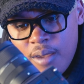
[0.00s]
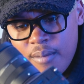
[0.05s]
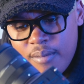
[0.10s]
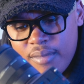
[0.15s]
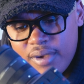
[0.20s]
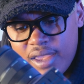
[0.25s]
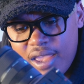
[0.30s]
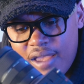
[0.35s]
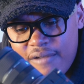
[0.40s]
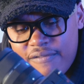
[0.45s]

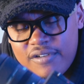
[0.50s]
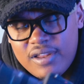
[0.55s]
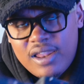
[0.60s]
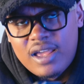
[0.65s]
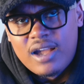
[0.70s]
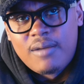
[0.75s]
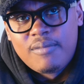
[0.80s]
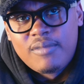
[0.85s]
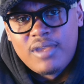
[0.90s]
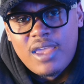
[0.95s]
But yeah, I feel
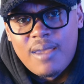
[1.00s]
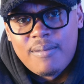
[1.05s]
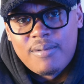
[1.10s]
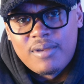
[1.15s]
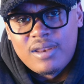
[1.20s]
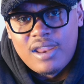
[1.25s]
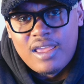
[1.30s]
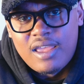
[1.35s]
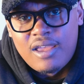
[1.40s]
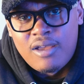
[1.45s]
like I'm
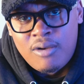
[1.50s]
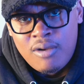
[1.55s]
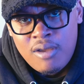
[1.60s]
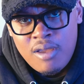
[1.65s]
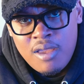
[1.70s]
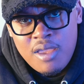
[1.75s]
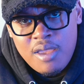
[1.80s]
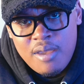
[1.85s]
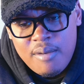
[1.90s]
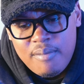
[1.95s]
yapping now.
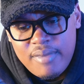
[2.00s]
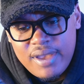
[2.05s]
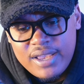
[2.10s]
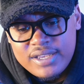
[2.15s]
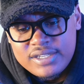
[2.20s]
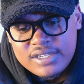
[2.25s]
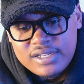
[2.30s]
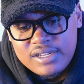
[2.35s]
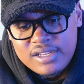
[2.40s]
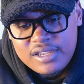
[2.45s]

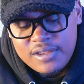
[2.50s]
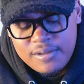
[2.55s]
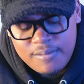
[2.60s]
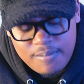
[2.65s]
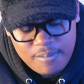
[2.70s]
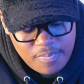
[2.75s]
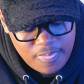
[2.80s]
Basically,